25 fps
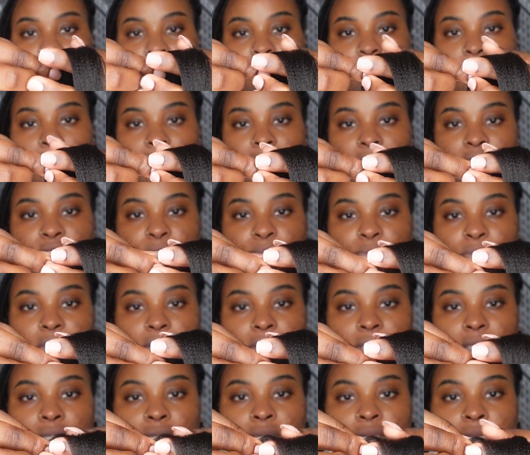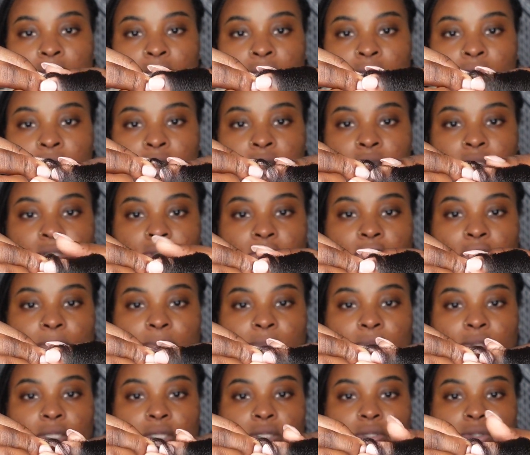box braid. So
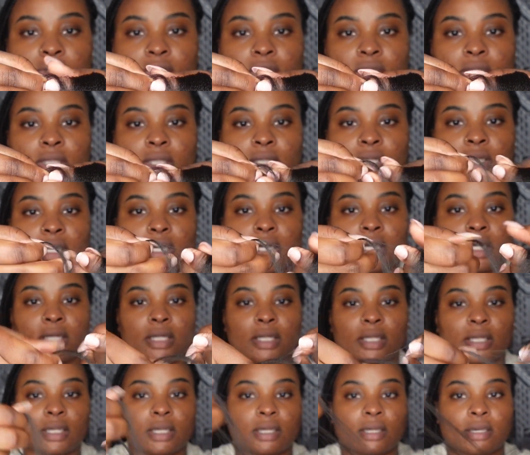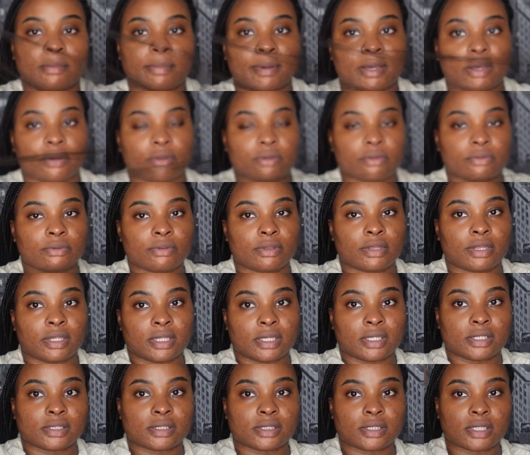I'm literally cutting it about
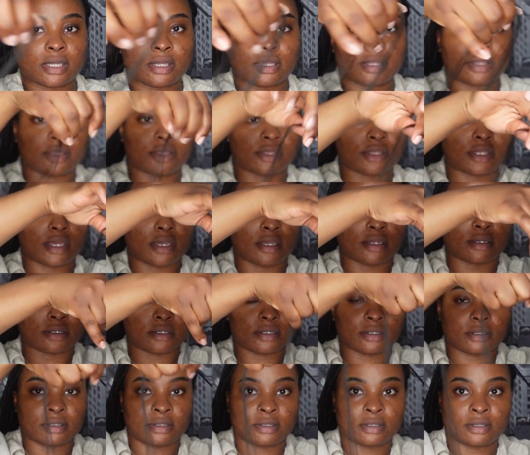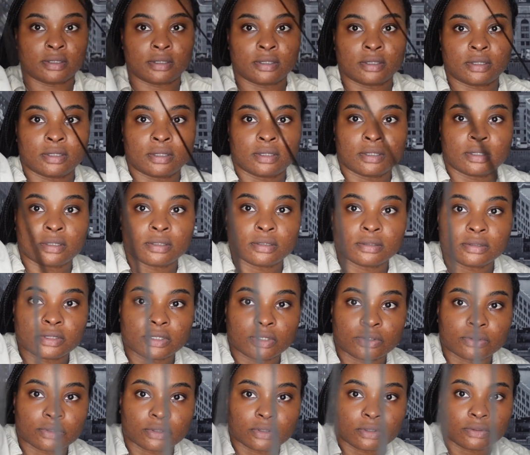this thin.
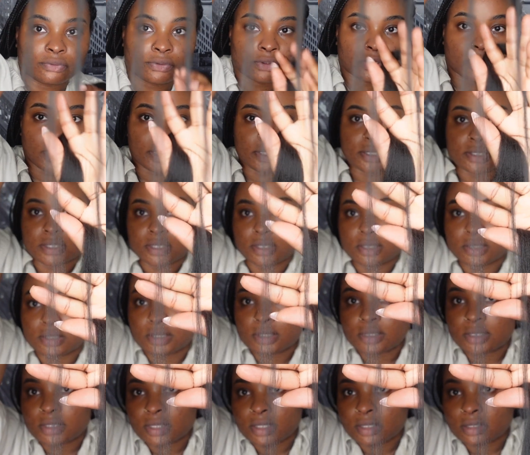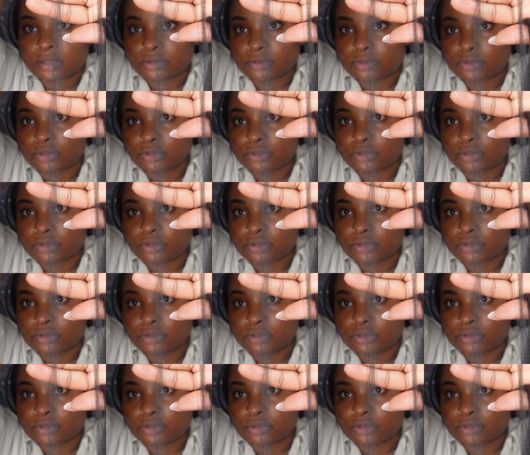Don't know if you guys can see it